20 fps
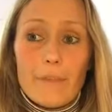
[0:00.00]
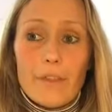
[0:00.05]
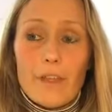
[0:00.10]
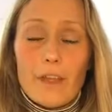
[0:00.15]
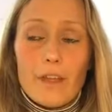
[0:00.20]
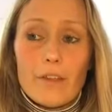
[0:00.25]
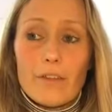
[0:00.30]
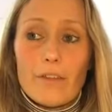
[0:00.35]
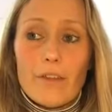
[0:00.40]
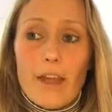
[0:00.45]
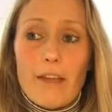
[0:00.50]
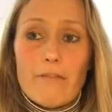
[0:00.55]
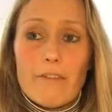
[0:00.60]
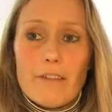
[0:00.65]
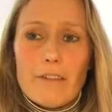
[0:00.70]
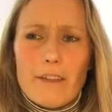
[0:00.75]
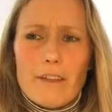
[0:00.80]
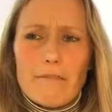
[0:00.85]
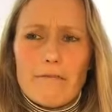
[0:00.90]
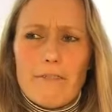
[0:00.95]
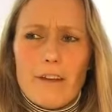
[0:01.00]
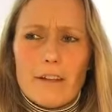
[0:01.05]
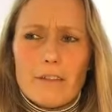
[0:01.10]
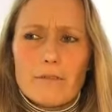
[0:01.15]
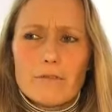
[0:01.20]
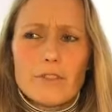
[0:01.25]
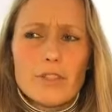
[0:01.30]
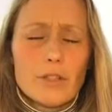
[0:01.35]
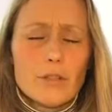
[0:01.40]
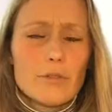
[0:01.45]
that everything
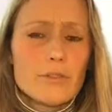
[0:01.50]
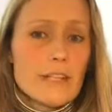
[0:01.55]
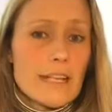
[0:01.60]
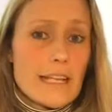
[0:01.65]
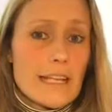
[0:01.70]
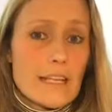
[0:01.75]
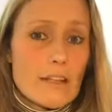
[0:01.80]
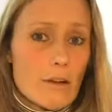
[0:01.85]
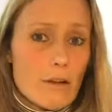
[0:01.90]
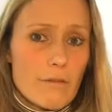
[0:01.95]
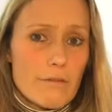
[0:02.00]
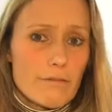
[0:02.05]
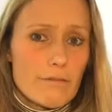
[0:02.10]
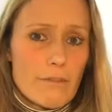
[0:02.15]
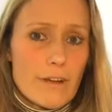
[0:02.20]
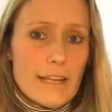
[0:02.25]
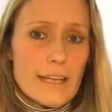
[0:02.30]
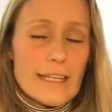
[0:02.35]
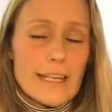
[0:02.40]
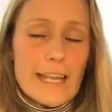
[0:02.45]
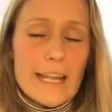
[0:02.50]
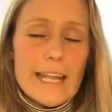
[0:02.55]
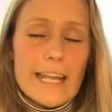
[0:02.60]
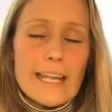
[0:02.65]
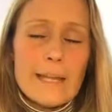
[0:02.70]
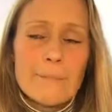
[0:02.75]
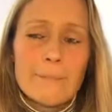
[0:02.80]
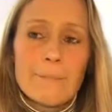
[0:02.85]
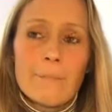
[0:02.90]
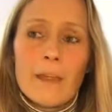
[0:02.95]
felt 2D, not
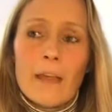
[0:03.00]
3D.